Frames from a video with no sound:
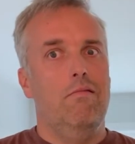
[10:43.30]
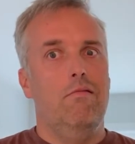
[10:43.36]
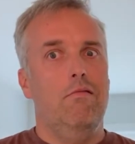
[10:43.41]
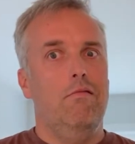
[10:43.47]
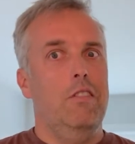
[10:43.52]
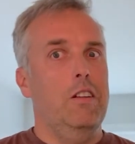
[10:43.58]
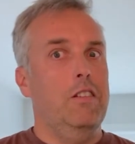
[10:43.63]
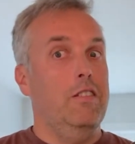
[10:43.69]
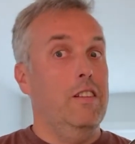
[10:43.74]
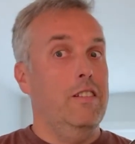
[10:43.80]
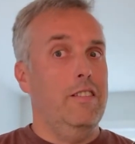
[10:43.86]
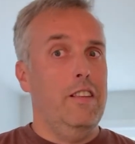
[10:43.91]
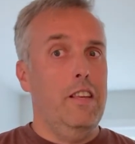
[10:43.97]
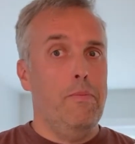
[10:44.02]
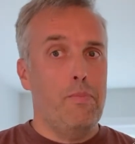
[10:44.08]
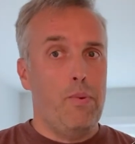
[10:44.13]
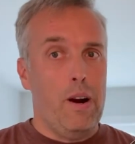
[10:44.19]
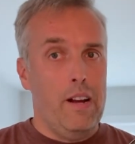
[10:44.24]
is the
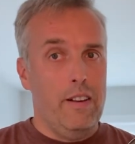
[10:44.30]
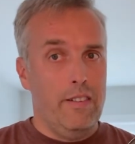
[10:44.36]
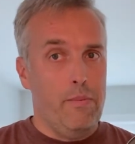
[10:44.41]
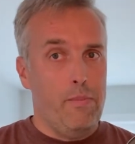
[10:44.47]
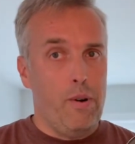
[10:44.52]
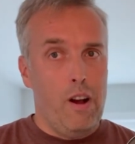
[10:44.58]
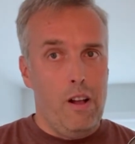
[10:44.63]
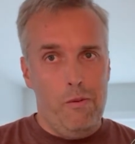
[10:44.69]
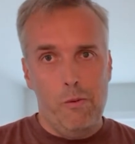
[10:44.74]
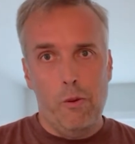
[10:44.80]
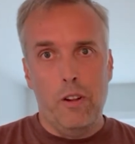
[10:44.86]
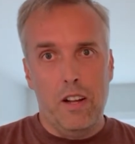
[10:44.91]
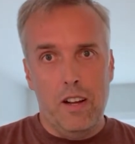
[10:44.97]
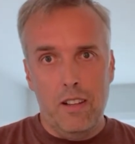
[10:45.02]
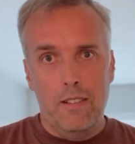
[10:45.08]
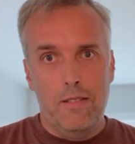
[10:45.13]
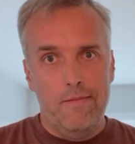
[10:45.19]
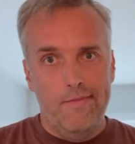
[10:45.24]
steep price a problem or
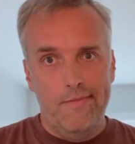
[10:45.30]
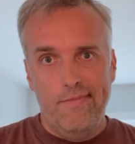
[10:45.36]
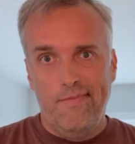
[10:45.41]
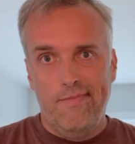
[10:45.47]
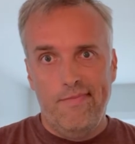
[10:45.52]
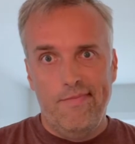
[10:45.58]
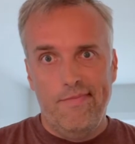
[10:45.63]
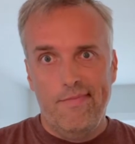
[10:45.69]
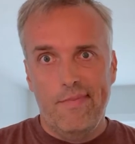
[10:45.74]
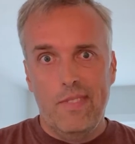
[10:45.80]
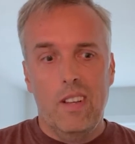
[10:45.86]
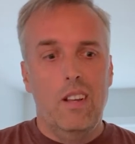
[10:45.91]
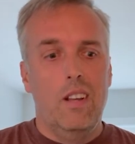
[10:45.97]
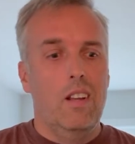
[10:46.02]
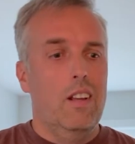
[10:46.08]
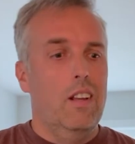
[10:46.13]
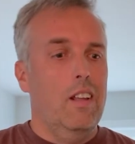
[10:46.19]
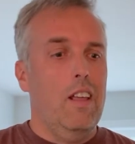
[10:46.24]
not?
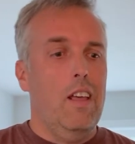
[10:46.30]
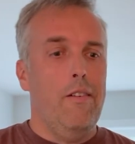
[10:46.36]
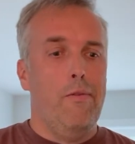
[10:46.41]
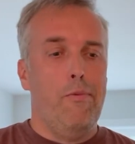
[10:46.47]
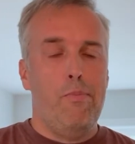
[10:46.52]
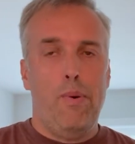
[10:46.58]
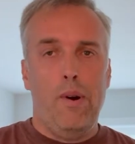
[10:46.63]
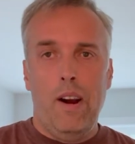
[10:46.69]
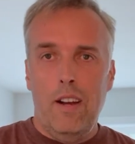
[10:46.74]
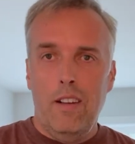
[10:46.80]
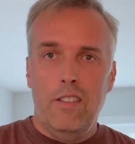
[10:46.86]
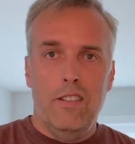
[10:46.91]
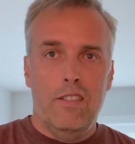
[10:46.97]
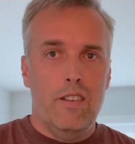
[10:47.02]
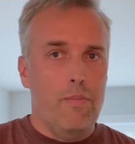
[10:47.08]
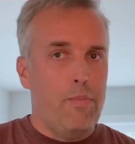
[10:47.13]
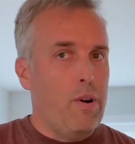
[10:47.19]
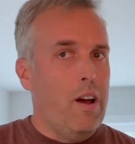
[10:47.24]
If price is
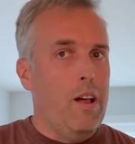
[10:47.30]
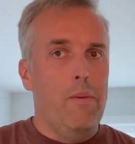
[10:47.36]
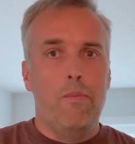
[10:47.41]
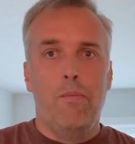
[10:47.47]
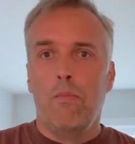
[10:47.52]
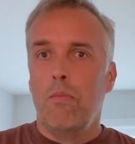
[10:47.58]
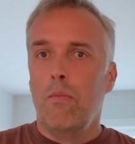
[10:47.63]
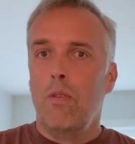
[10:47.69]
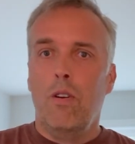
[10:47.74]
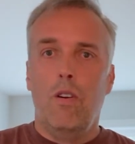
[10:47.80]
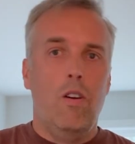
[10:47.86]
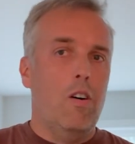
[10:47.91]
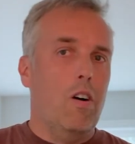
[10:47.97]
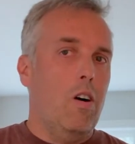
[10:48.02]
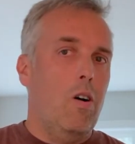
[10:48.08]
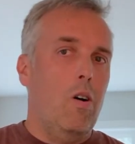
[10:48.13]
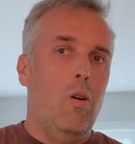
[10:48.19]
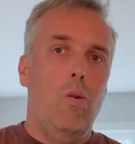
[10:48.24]
a problem,
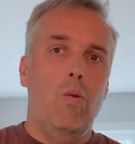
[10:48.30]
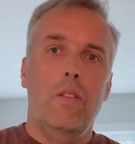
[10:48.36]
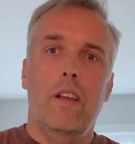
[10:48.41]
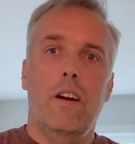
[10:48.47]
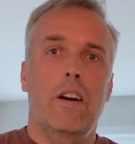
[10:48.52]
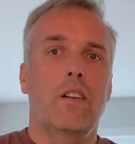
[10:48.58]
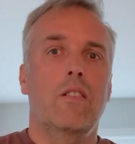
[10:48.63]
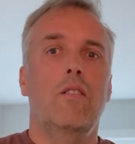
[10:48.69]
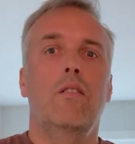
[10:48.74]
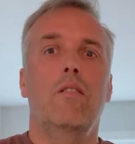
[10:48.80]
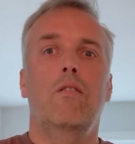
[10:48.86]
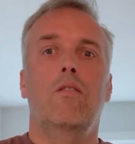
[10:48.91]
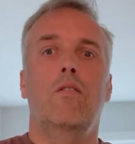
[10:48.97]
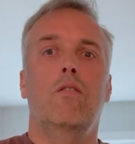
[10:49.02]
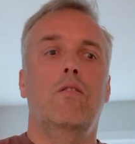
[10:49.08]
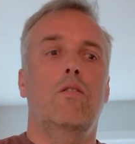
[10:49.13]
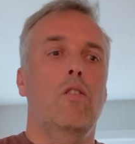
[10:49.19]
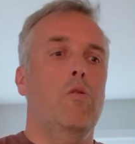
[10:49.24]
go. There are
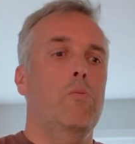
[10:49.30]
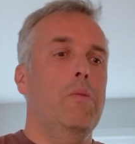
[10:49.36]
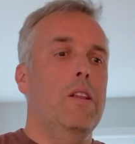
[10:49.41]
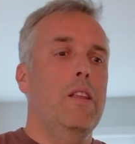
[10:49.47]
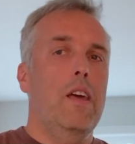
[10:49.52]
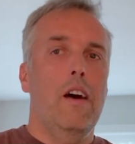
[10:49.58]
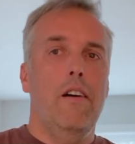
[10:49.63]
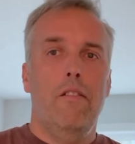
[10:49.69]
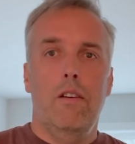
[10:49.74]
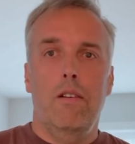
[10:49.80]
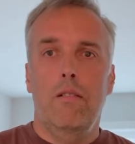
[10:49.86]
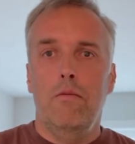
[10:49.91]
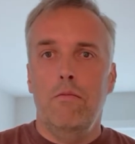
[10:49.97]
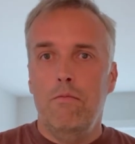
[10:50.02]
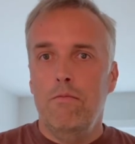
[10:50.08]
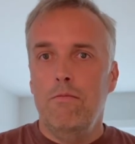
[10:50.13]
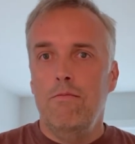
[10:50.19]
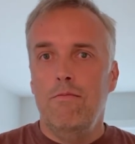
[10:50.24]
so many other
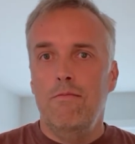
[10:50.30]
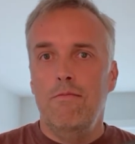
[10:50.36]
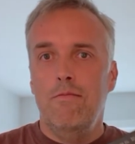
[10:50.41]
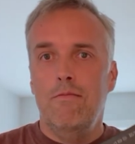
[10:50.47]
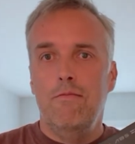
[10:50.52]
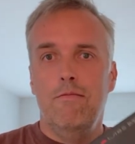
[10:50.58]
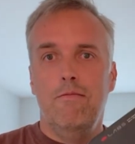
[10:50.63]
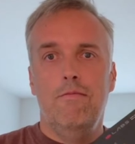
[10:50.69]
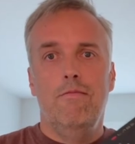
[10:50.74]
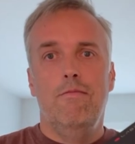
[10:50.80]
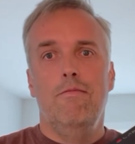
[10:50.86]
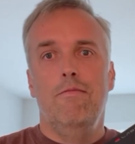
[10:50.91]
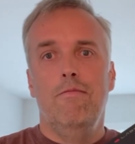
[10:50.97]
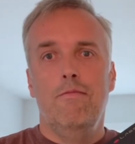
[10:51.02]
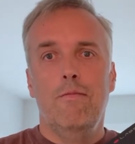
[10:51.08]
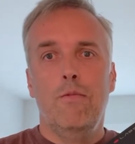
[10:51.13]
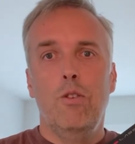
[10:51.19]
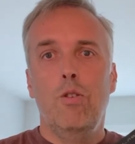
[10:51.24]

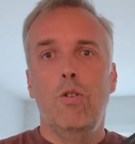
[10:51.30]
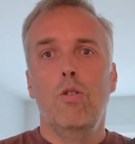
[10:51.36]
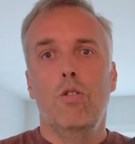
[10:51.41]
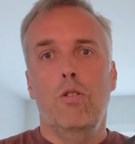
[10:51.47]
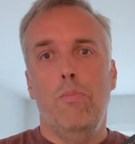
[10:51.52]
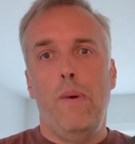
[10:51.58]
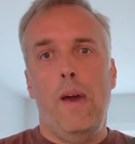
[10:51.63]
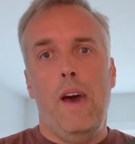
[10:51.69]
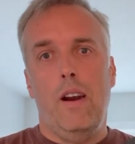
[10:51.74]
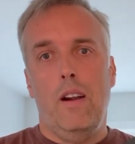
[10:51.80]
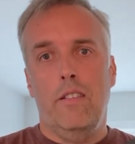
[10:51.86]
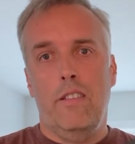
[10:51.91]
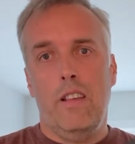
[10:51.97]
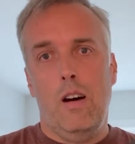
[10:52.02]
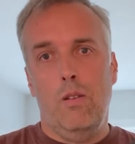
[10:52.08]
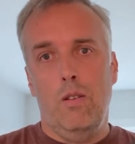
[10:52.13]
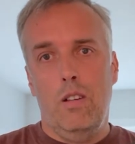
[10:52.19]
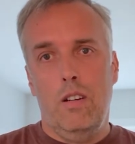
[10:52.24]
good paddles
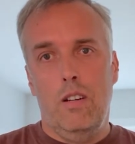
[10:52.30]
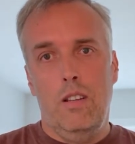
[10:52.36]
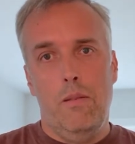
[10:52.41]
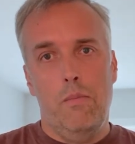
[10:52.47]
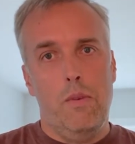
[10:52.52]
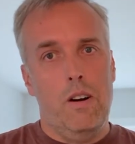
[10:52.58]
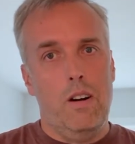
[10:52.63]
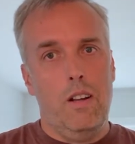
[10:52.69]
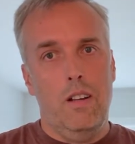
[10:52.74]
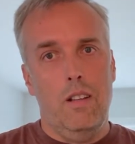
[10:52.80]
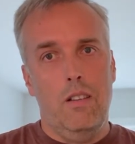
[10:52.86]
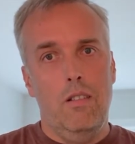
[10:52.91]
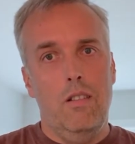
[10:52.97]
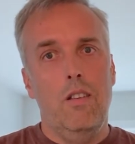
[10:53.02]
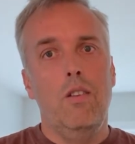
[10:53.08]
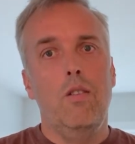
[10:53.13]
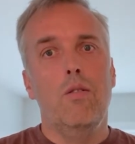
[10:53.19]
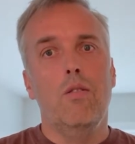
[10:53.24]
out there in the market.
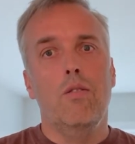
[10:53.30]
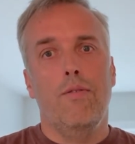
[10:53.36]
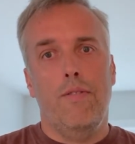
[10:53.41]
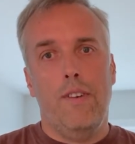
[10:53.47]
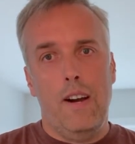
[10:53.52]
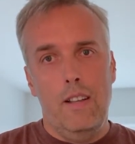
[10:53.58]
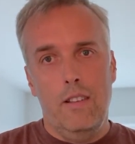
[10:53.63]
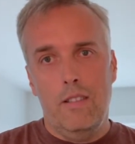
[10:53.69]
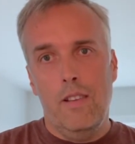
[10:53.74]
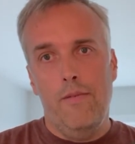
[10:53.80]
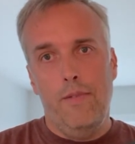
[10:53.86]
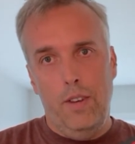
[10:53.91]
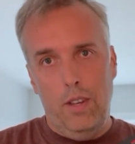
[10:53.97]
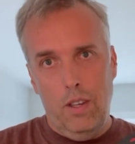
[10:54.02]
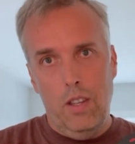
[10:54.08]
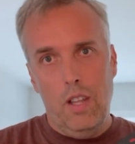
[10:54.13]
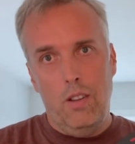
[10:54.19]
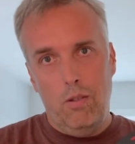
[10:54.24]
You'll find
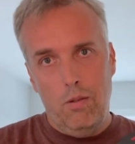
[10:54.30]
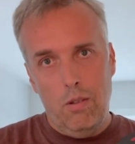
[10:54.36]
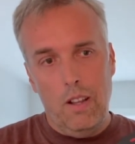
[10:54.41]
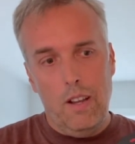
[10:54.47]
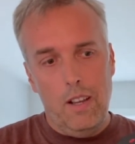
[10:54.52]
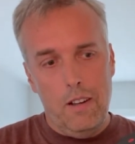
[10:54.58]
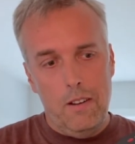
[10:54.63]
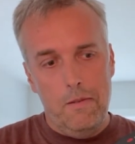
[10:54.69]
something that you like.